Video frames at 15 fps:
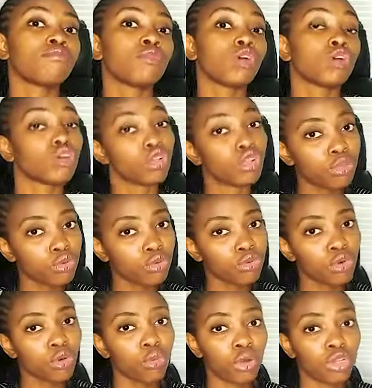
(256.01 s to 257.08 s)
a clue
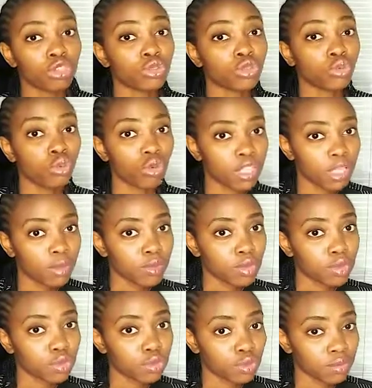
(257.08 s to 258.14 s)
on what you want them to
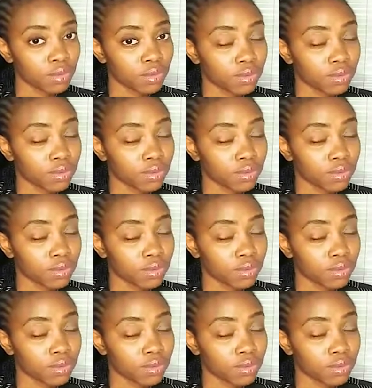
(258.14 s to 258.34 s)
do.